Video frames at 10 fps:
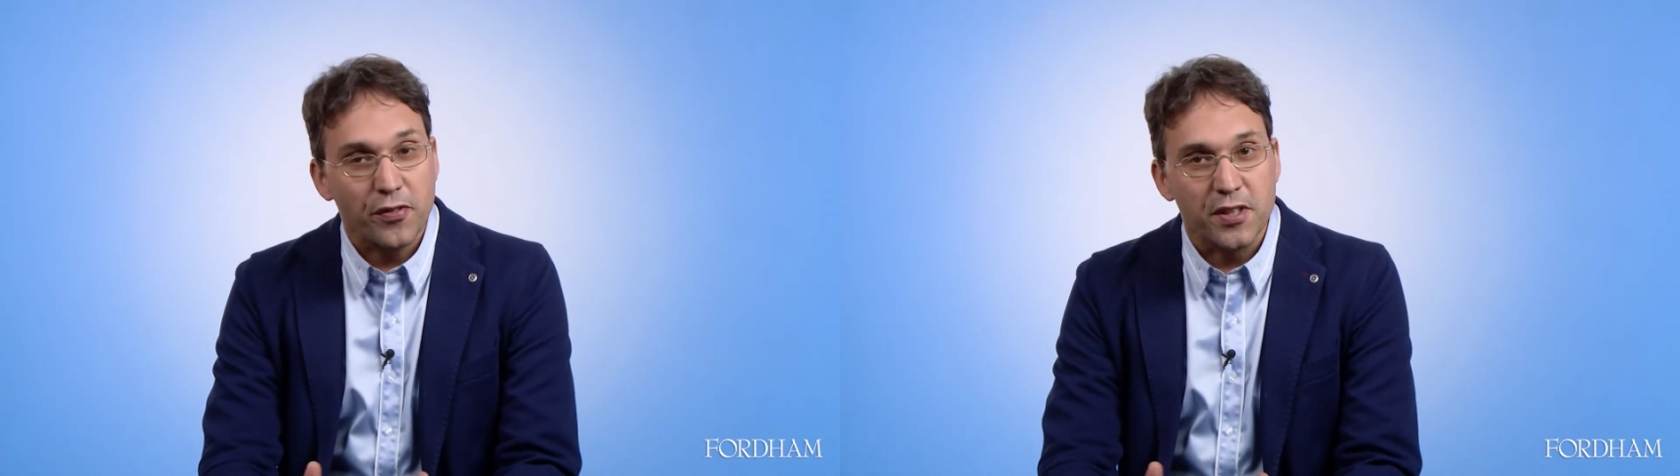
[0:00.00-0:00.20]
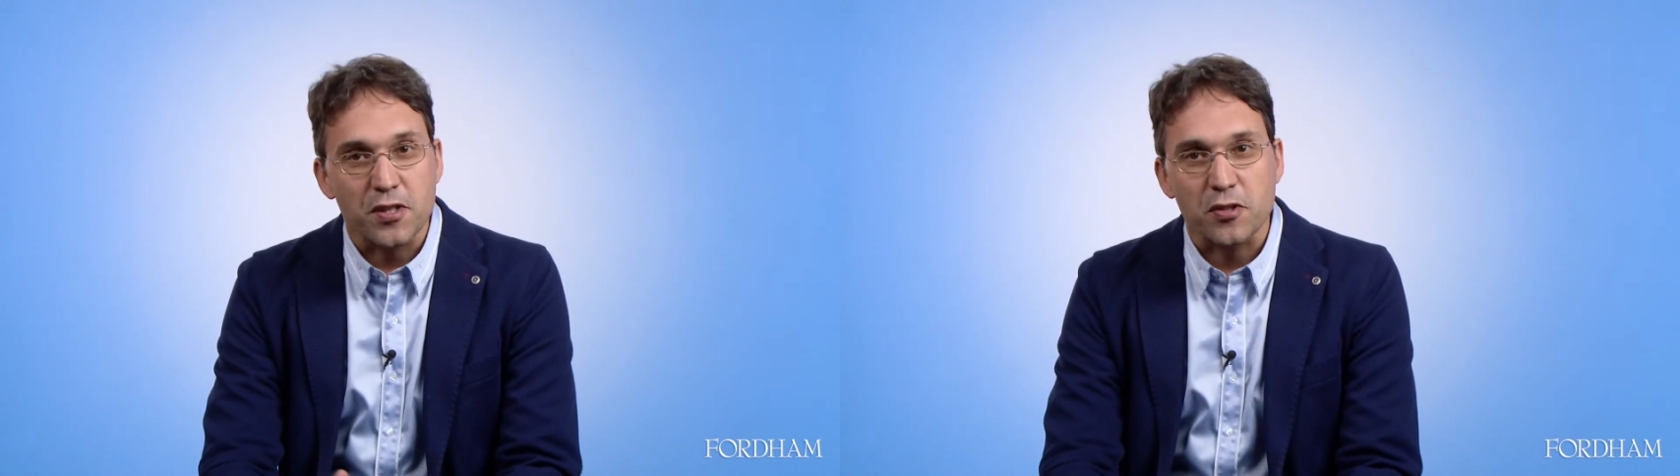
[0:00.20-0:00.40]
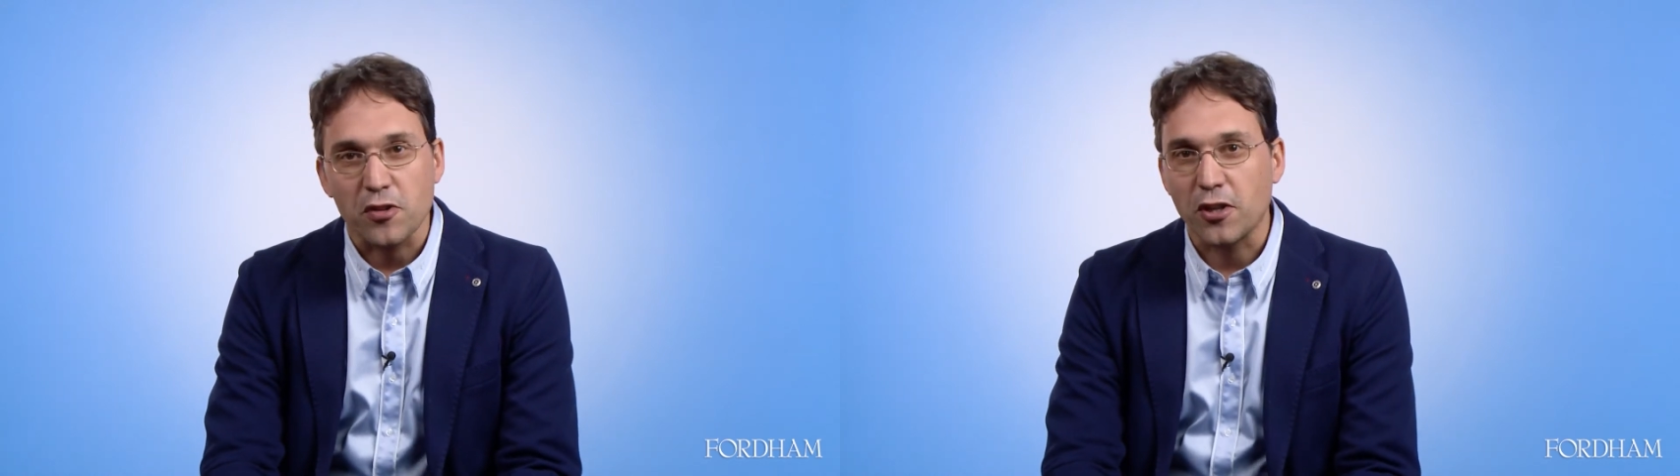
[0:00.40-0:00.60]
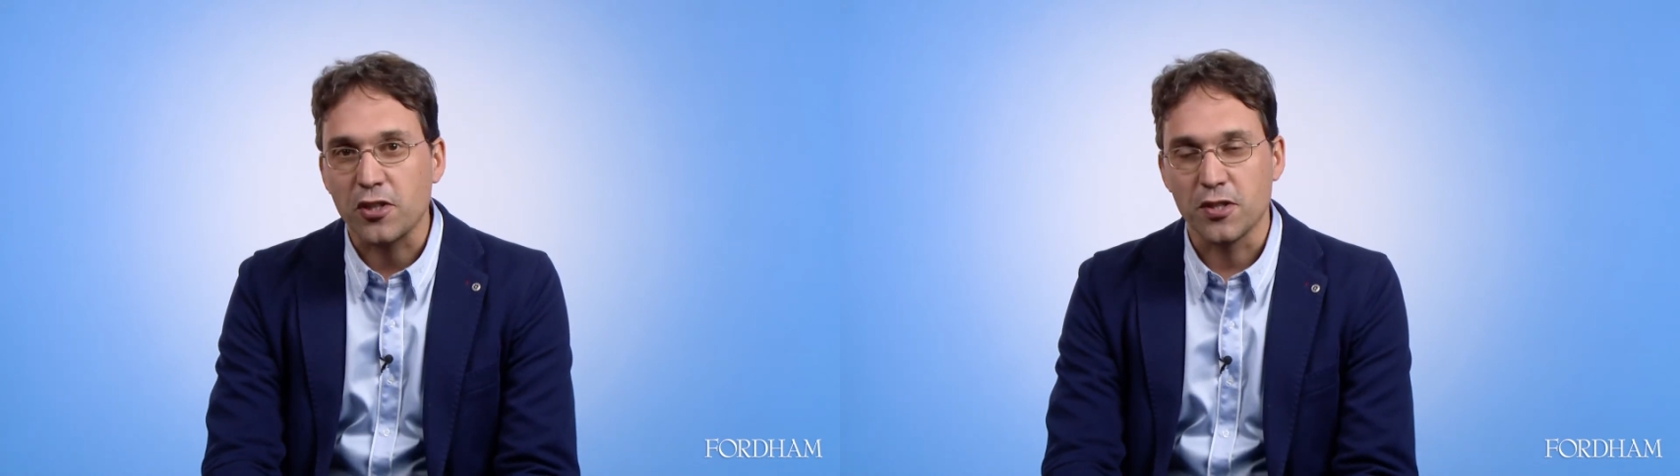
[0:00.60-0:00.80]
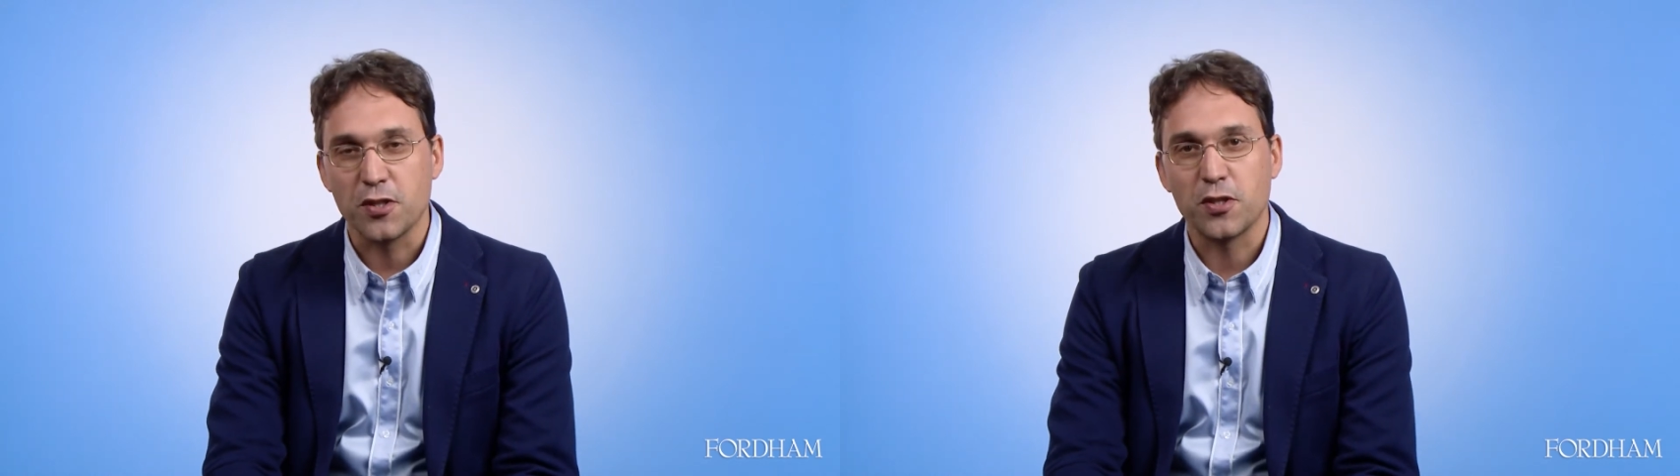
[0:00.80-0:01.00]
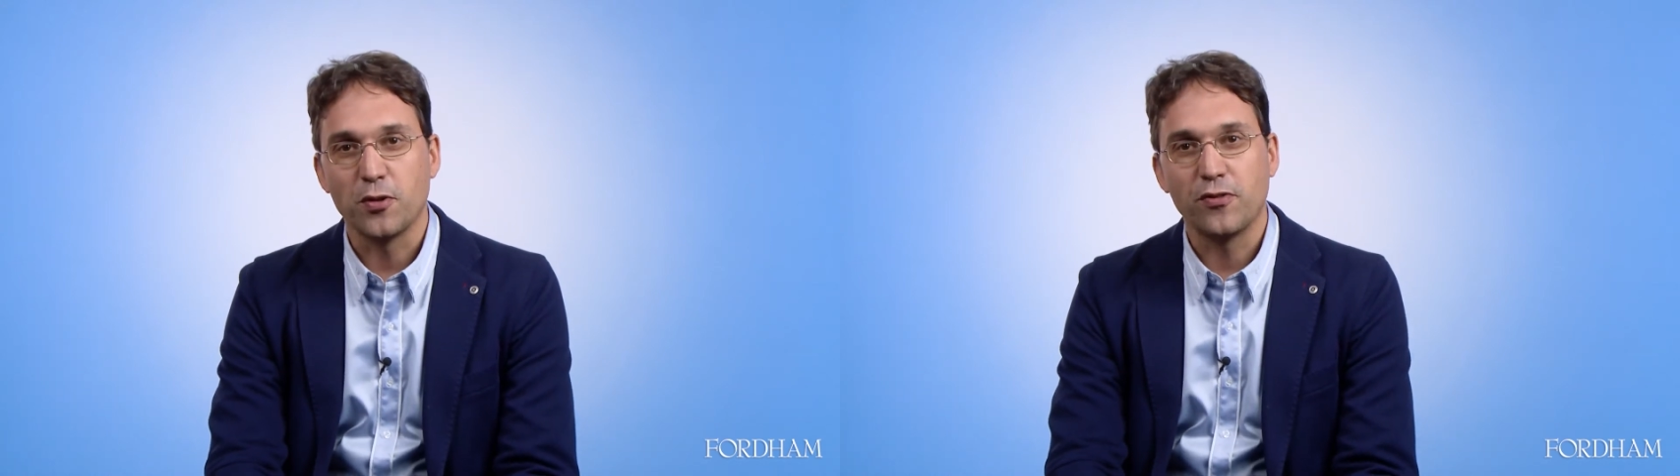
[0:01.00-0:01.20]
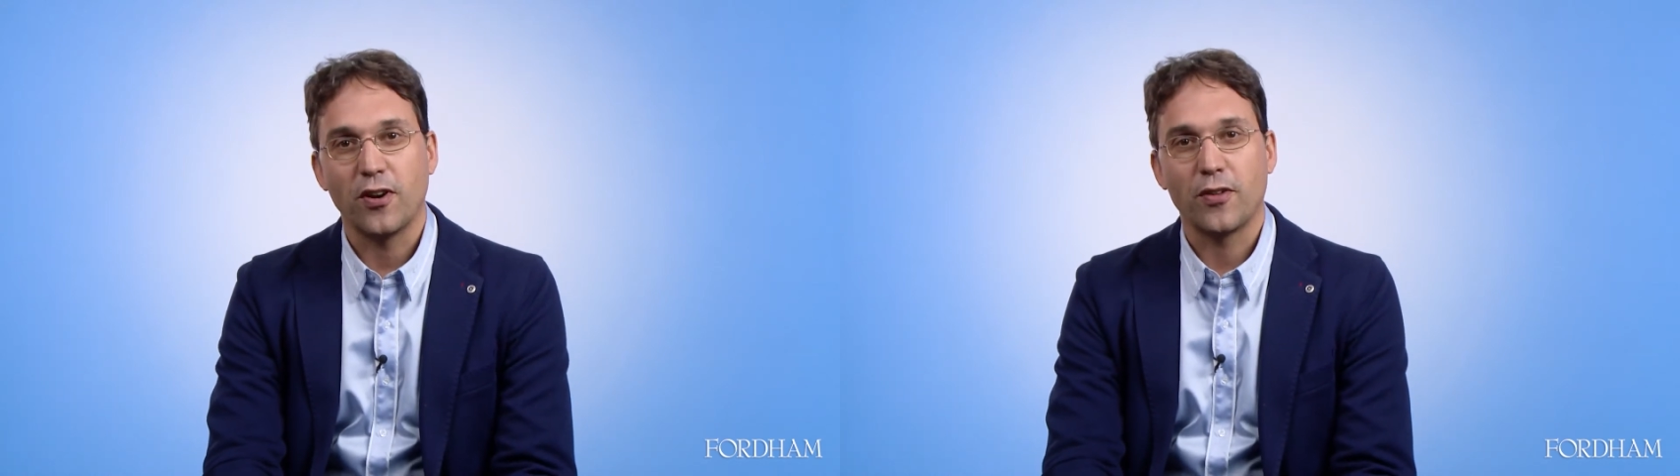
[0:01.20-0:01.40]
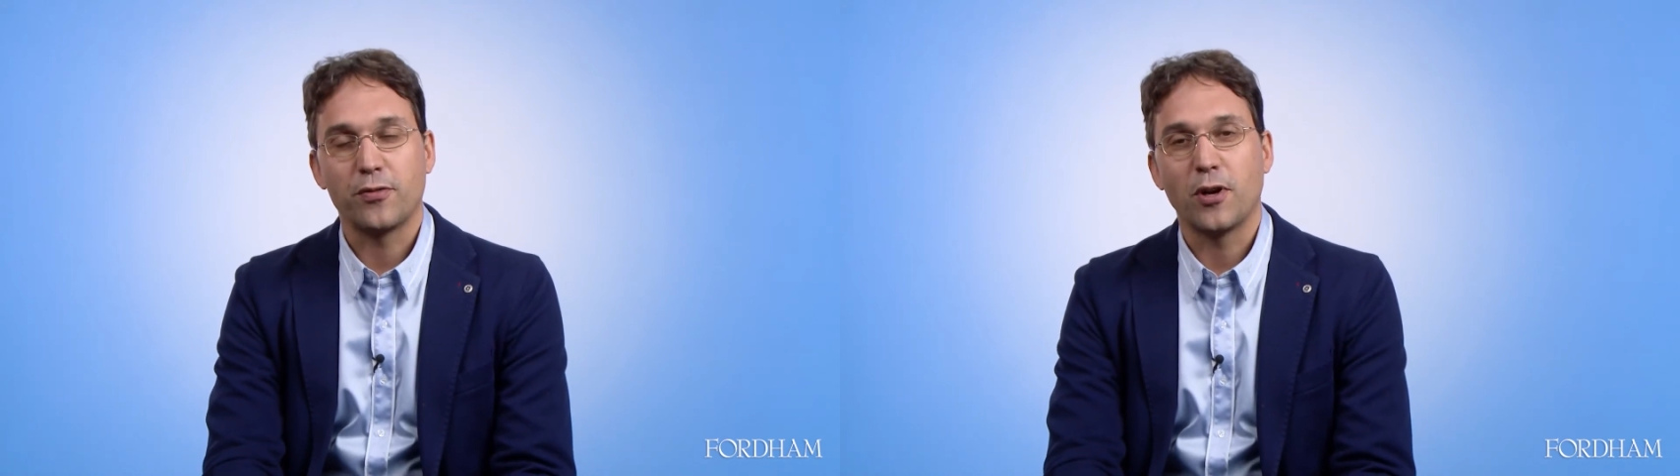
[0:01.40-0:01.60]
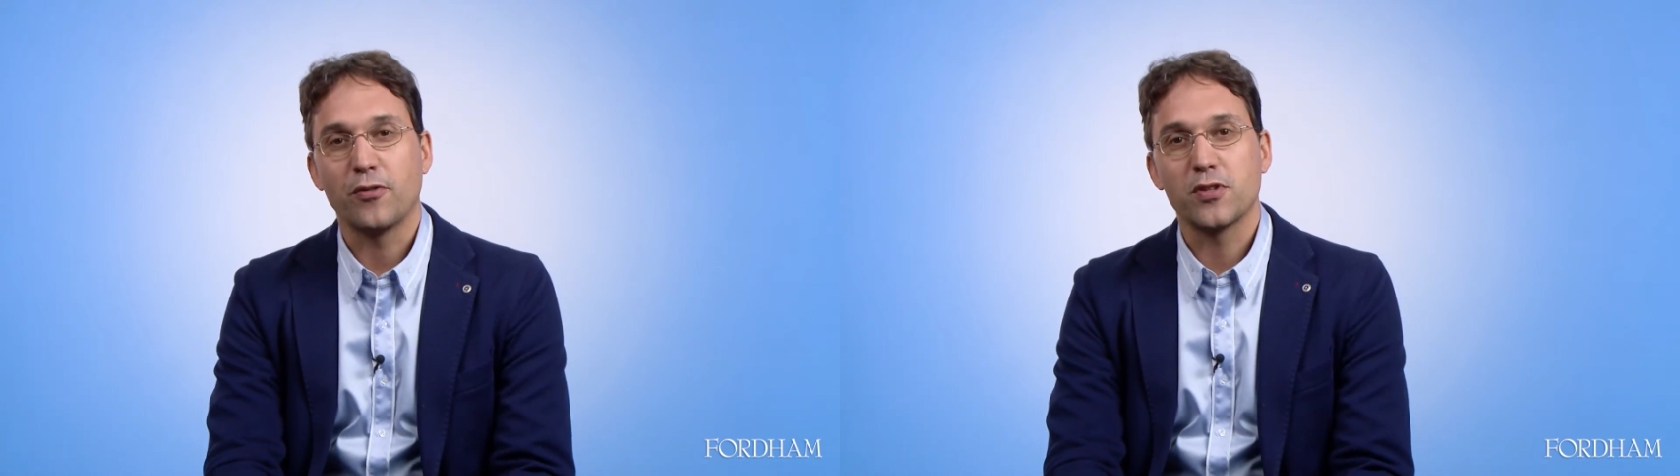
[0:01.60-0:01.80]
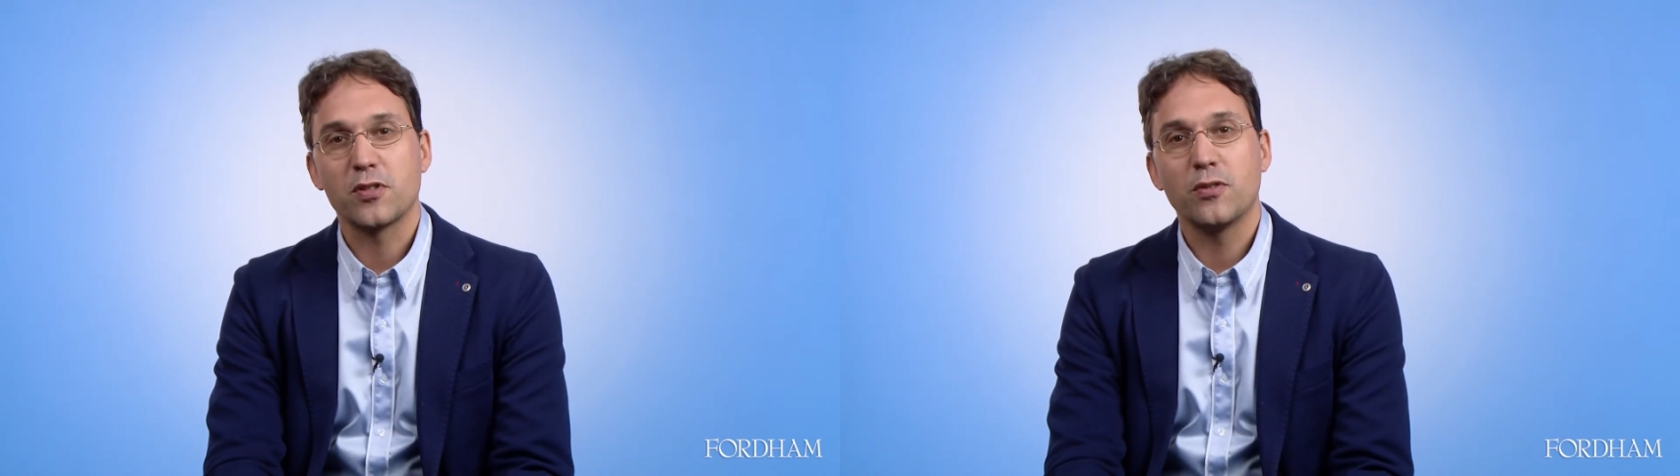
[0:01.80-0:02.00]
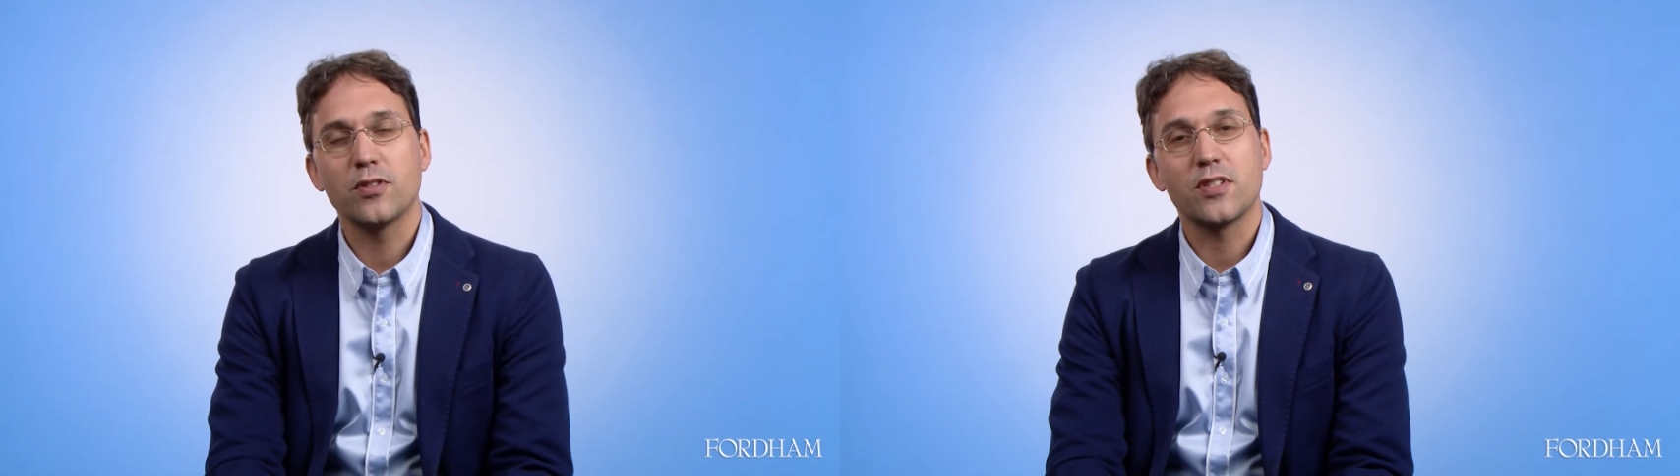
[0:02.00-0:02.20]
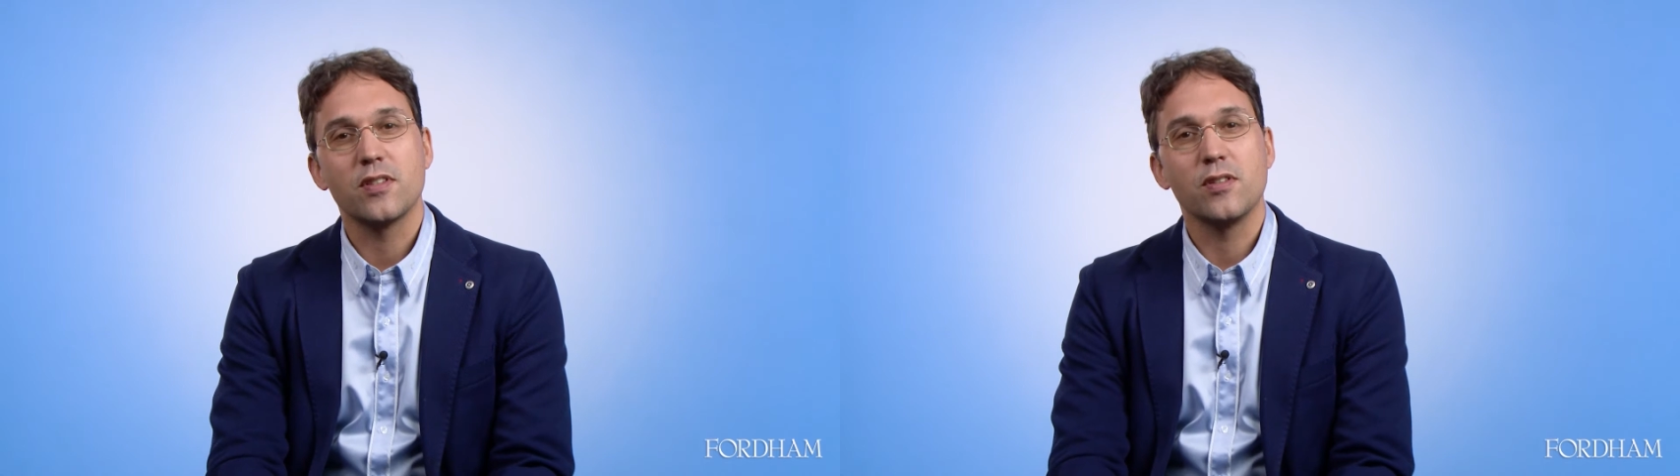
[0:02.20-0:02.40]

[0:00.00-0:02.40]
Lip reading: the instructions so far throughout this course,